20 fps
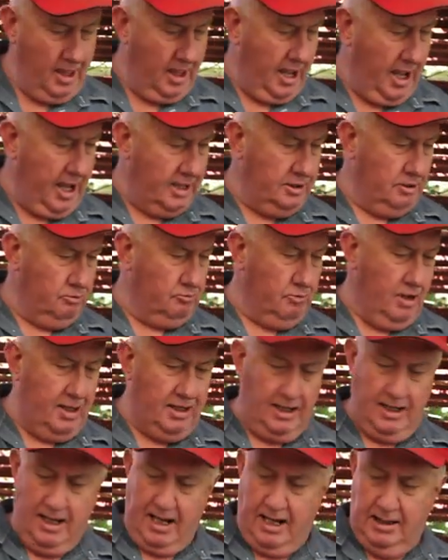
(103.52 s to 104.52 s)
and you run
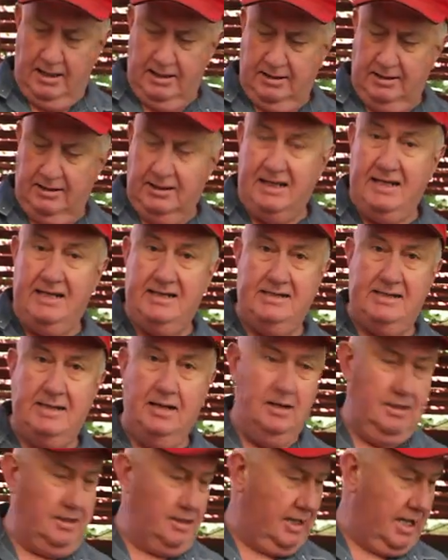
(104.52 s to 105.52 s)
it at
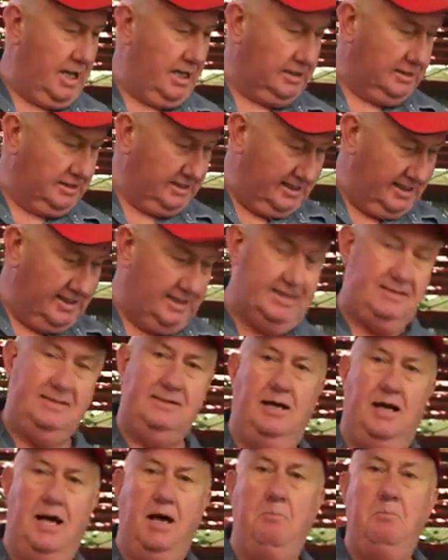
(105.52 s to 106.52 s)
least
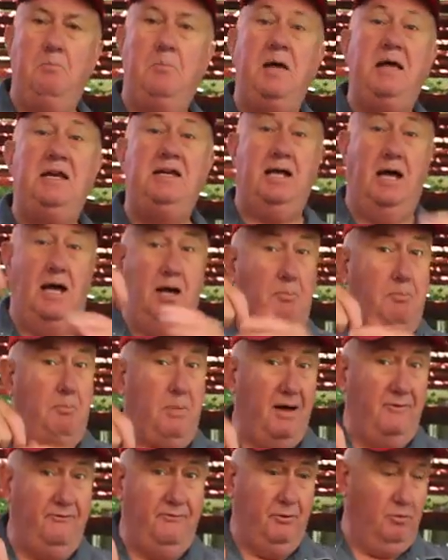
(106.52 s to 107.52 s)
a metre
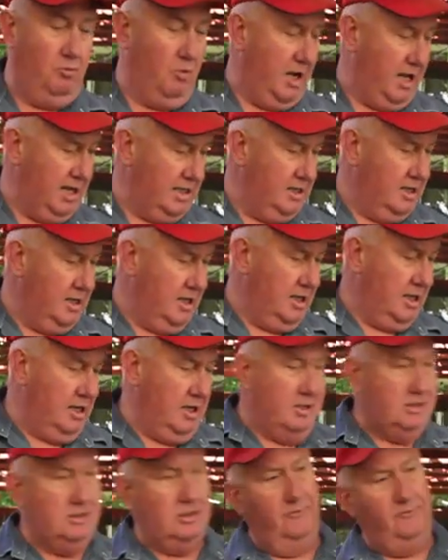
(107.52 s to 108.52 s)
above the weight.
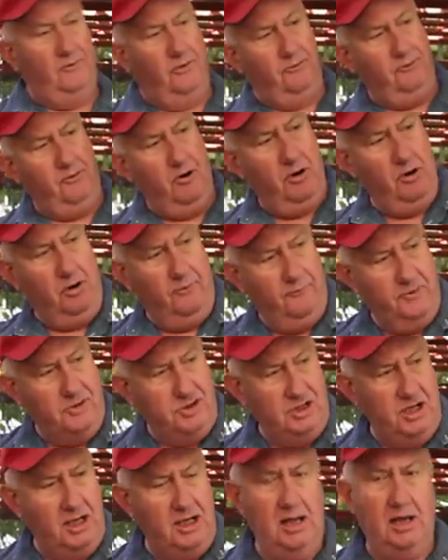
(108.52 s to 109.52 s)
So if you throw it off the
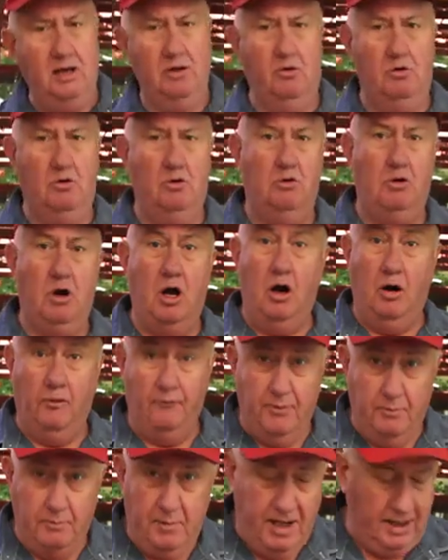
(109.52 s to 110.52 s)
jetty or
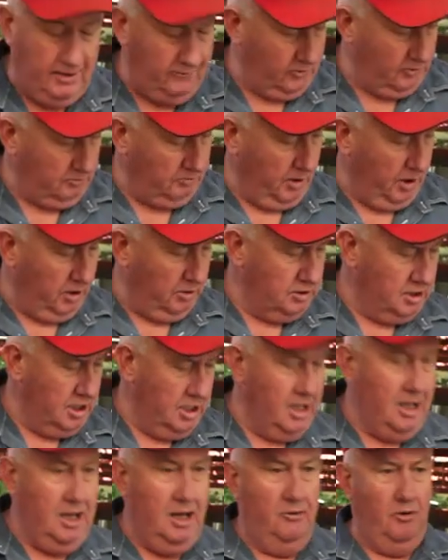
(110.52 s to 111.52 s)
off the back of your boat,
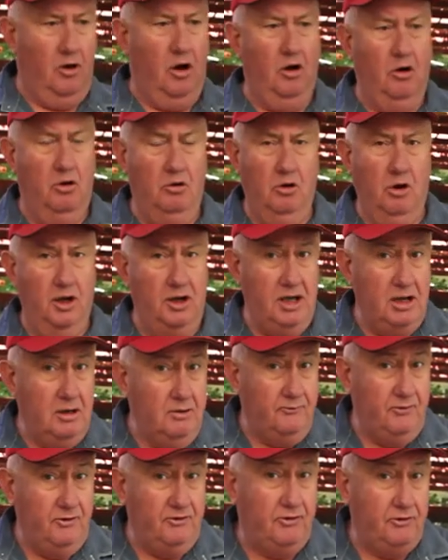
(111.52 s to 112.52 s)
the whole idea
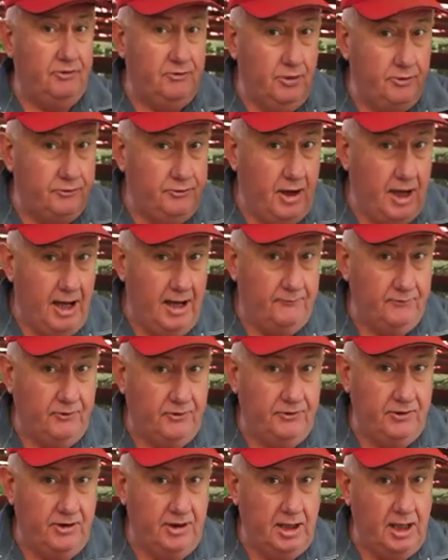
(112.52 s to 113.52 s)
of this is not to have the
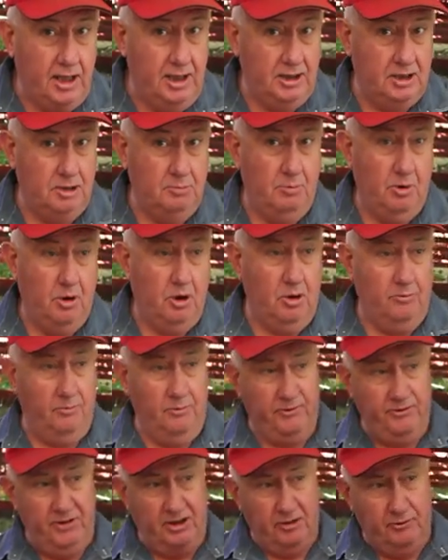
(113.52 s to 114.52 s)
sinker hit the bottom.
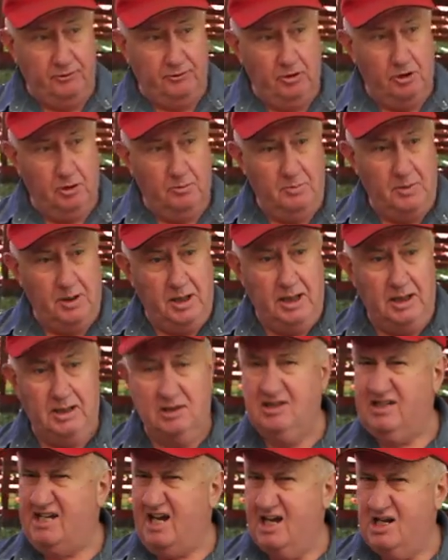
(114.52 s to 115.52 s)
The sinker's got to be
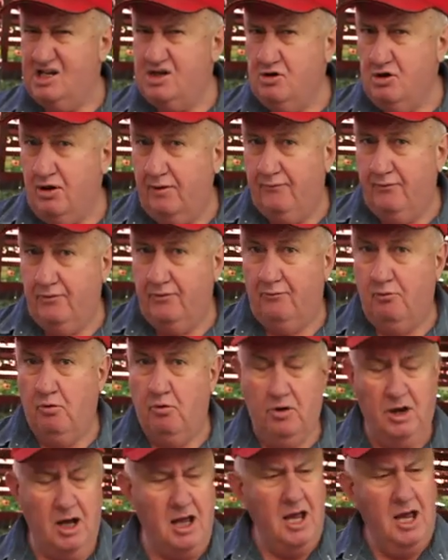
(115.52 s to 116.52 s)
in, say it's 30 foot of
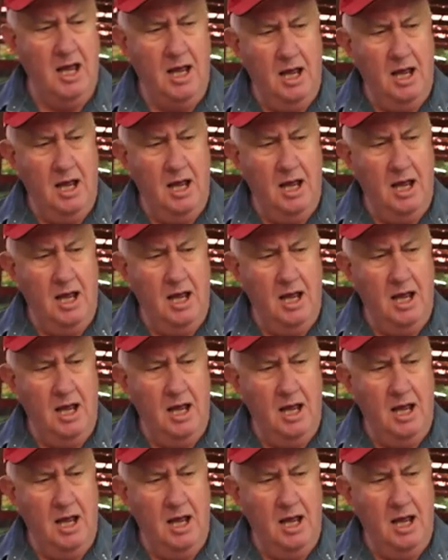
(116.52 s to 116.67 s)
water,